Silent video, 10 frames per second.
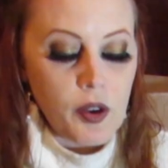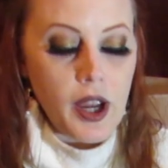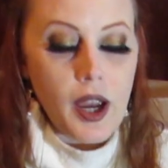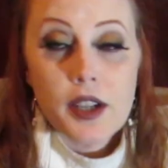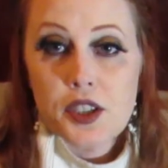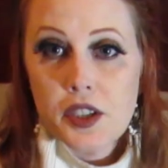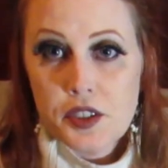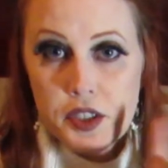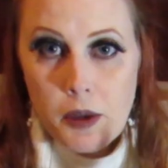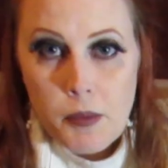Okay, actually
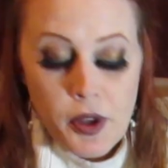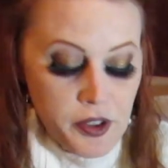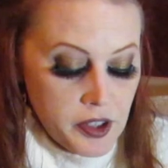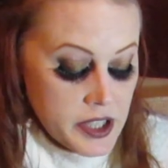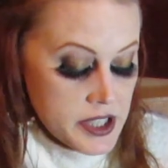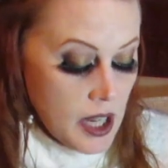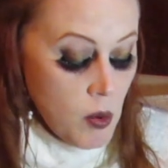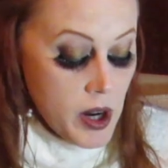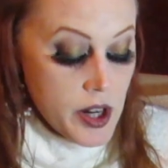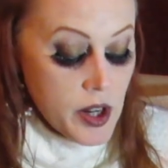there's a couple other things I
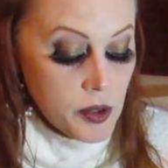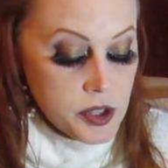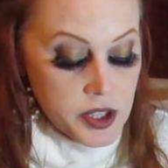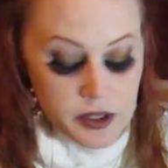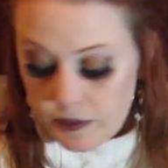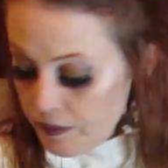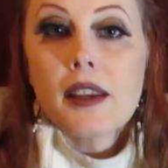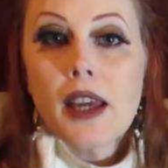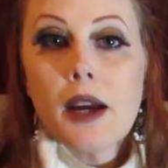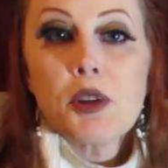want to note. The
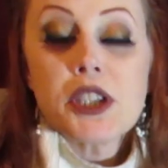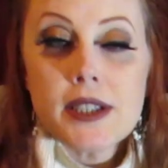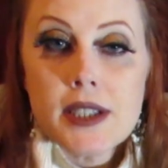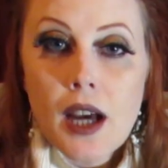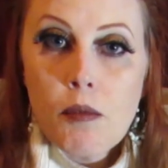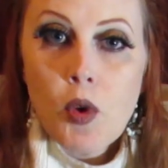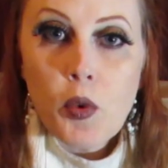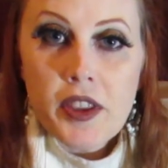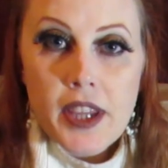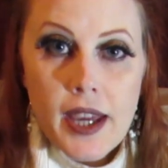camera does come
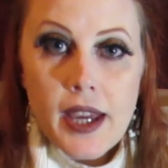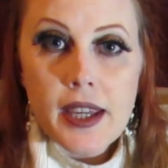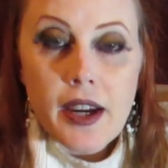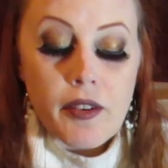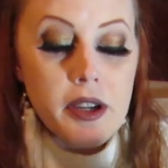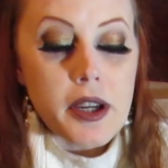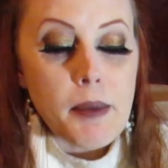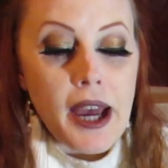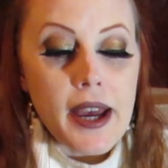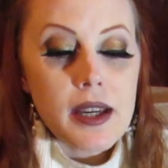with a carrying
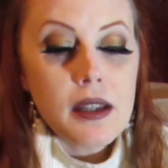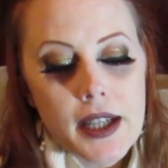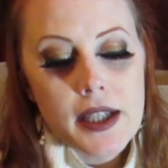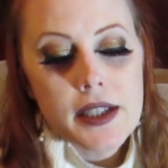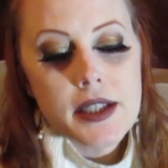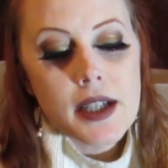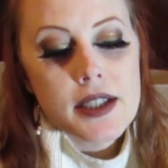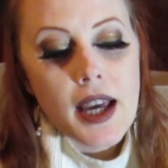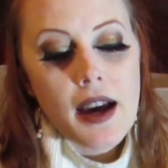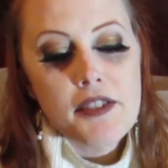bag. It does
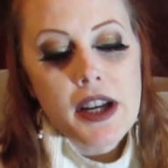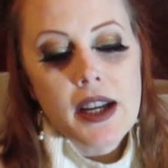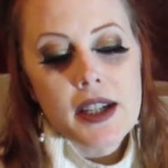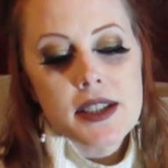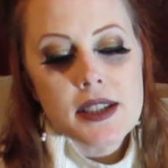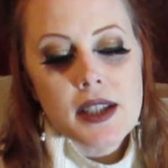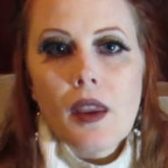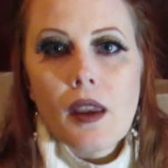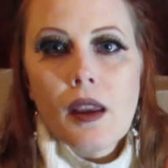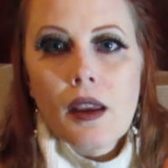have a nice
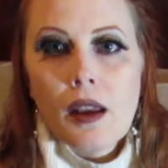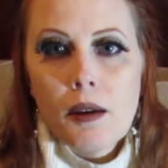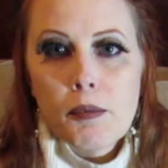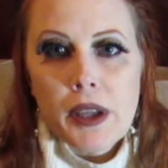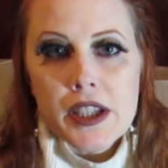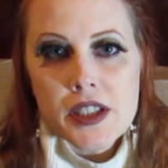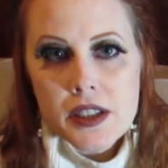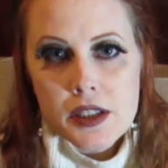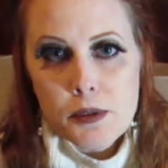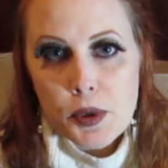place
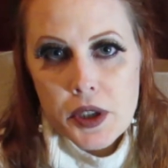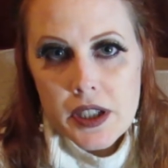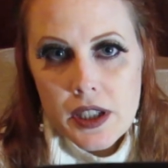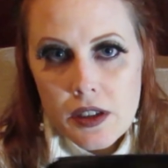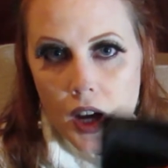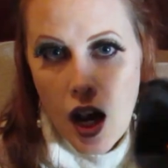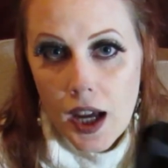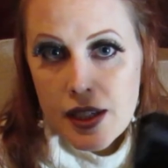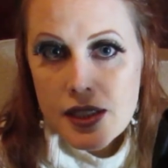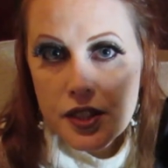to put it
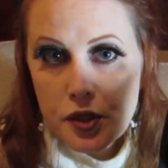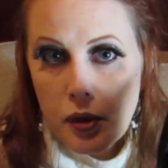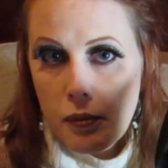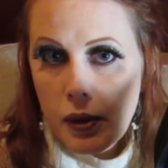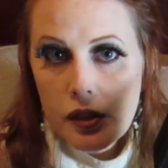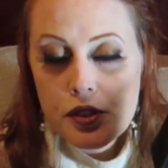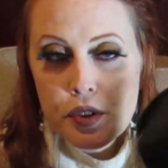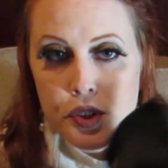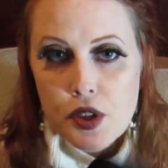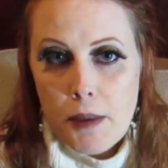onto a belt or
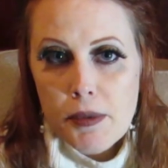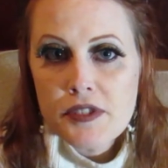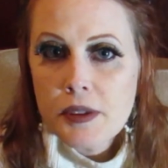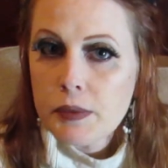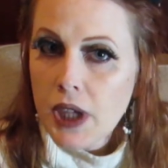strap of some